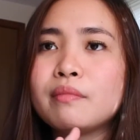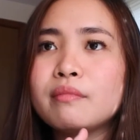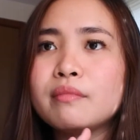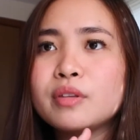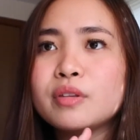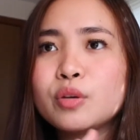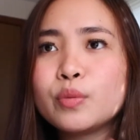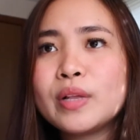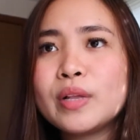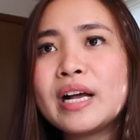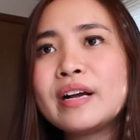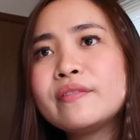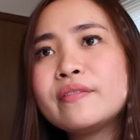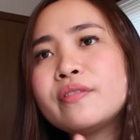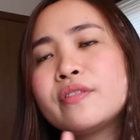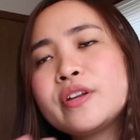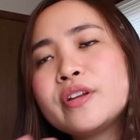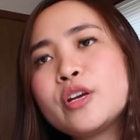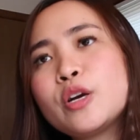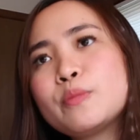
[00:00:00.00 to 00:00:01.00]
you will have
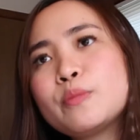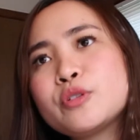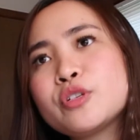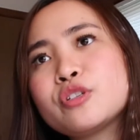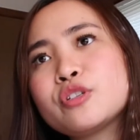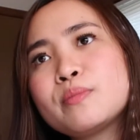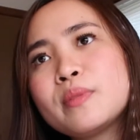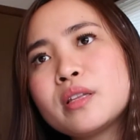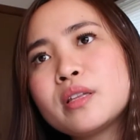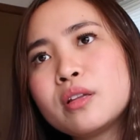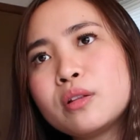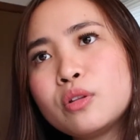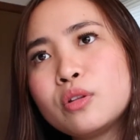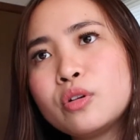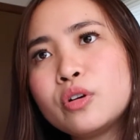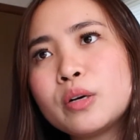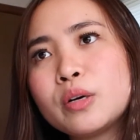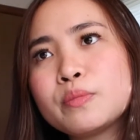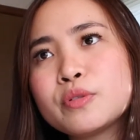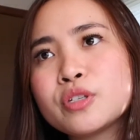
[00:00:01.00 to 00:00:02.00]
3 options. May
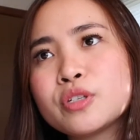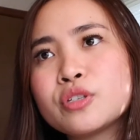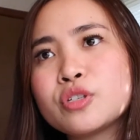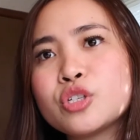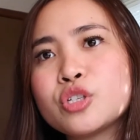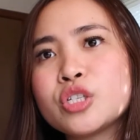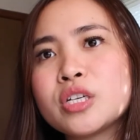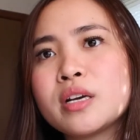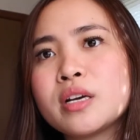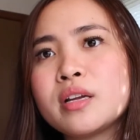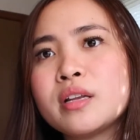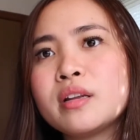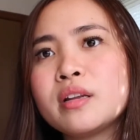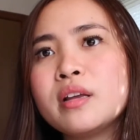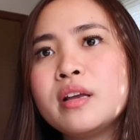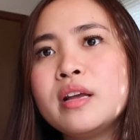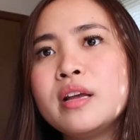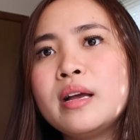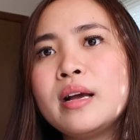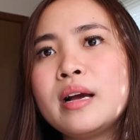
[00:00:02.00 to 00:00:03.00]
tatlong options dyan.
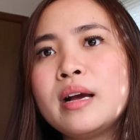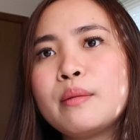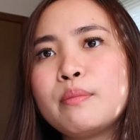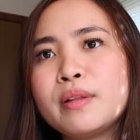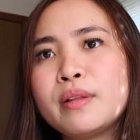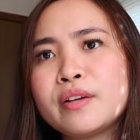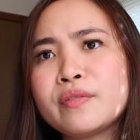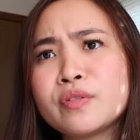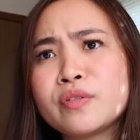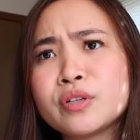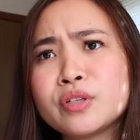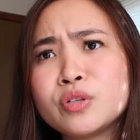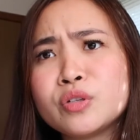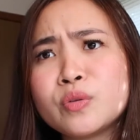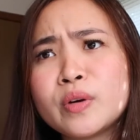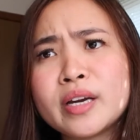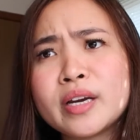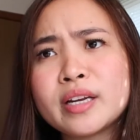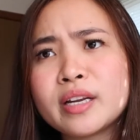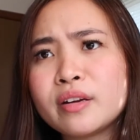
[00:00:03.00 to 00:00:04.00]
Apply for a new
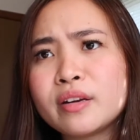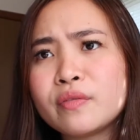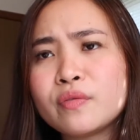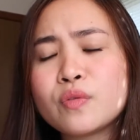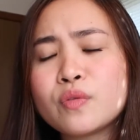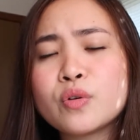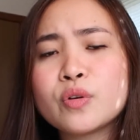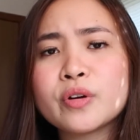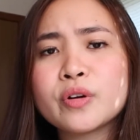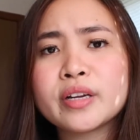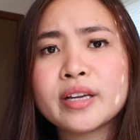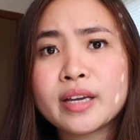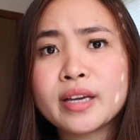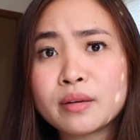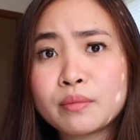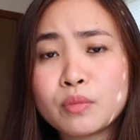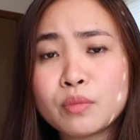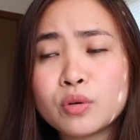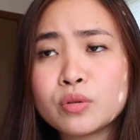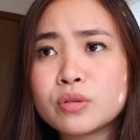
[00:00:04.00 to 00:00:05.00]
I-94,
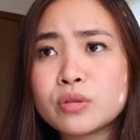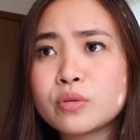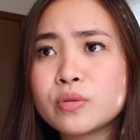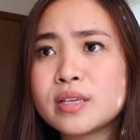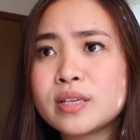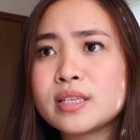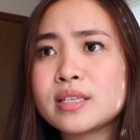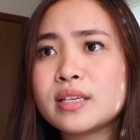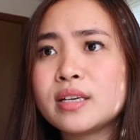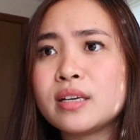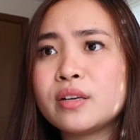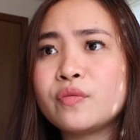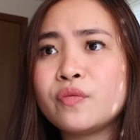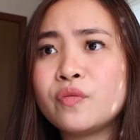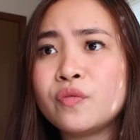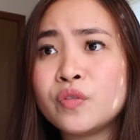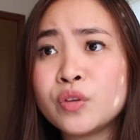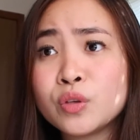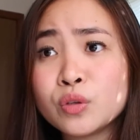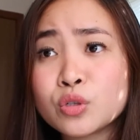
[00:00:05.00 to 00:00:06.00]
get most recent,
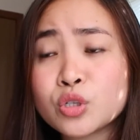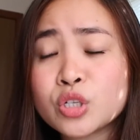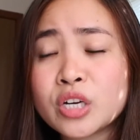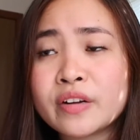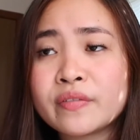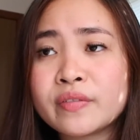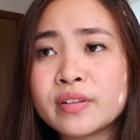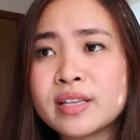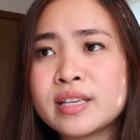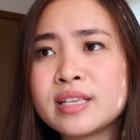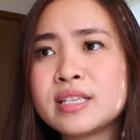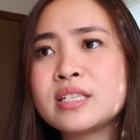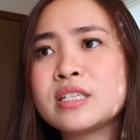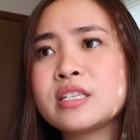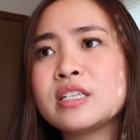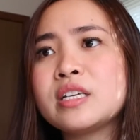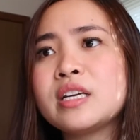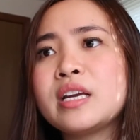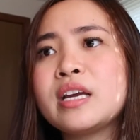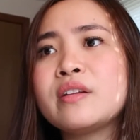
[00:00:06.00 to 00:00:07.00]
view travel
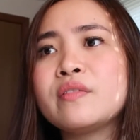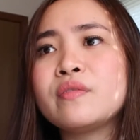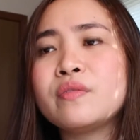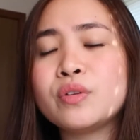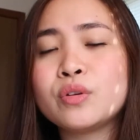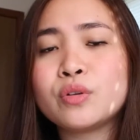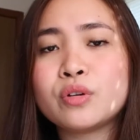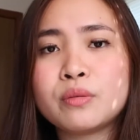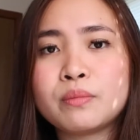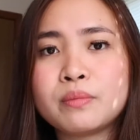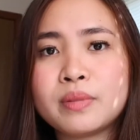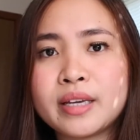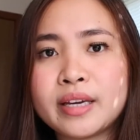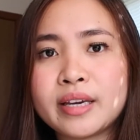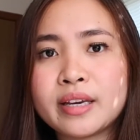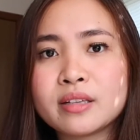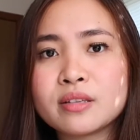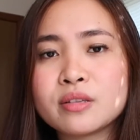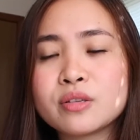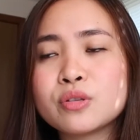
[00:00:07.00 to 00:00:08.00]
history, and view
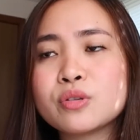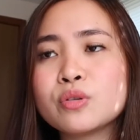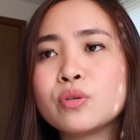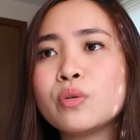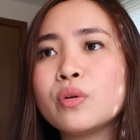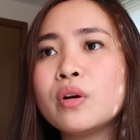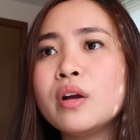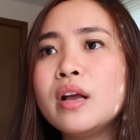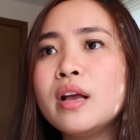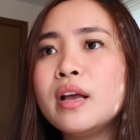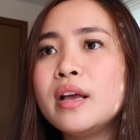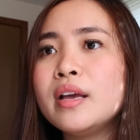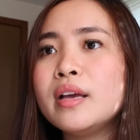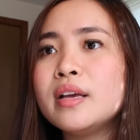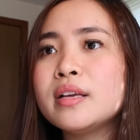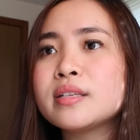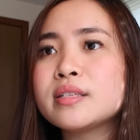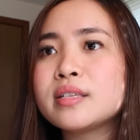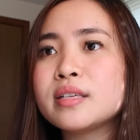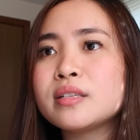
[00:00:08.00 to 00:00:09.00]
compliance. So
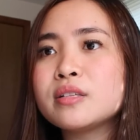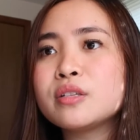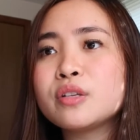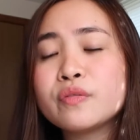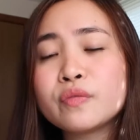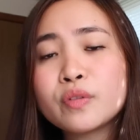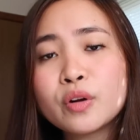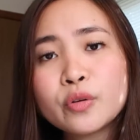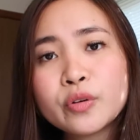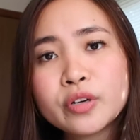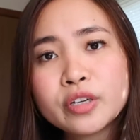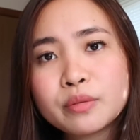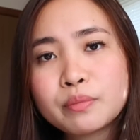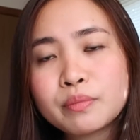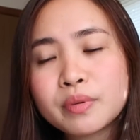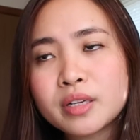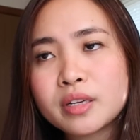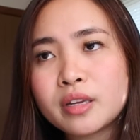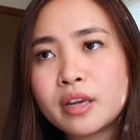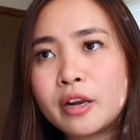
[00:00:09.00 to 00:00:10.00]
since you've already
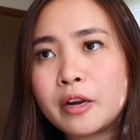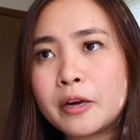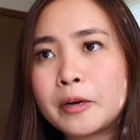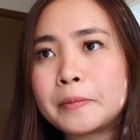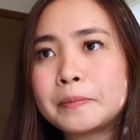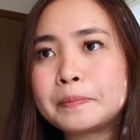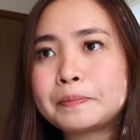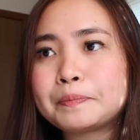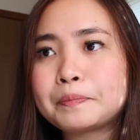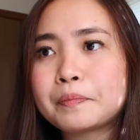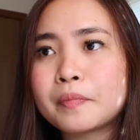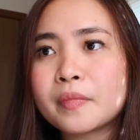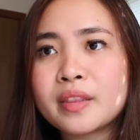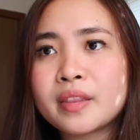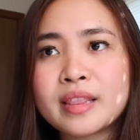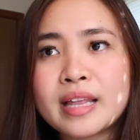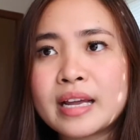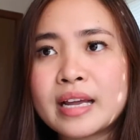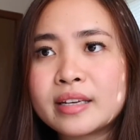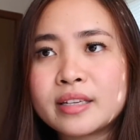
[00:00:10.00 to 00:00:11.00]
been here, in
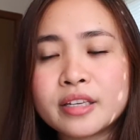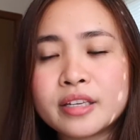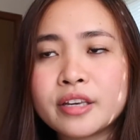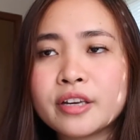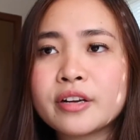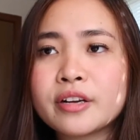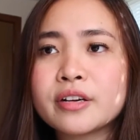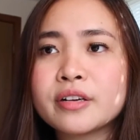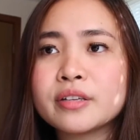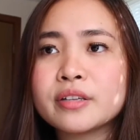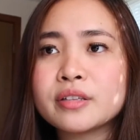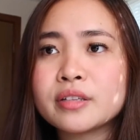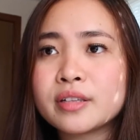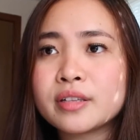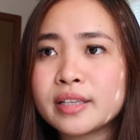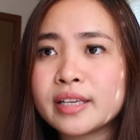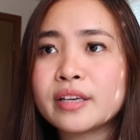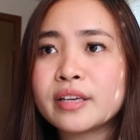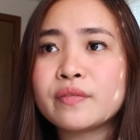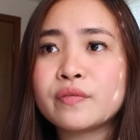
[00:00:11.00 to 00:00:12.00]
that here,
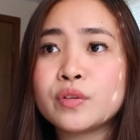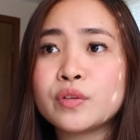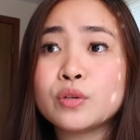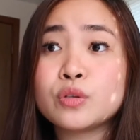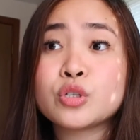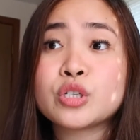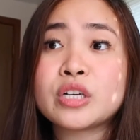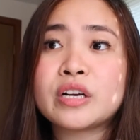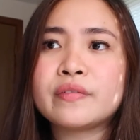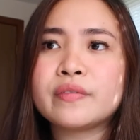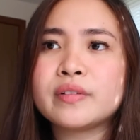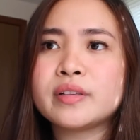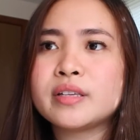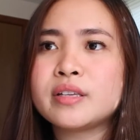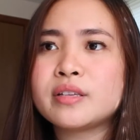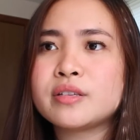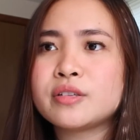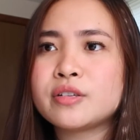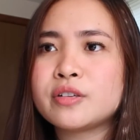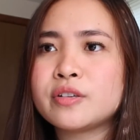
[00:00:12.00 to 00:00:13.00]
click view travel
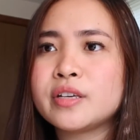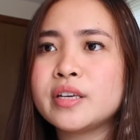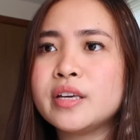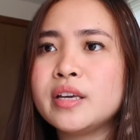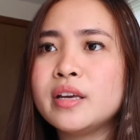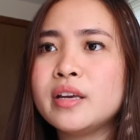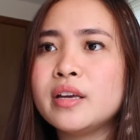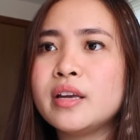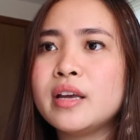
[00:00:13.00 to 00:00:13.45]
history.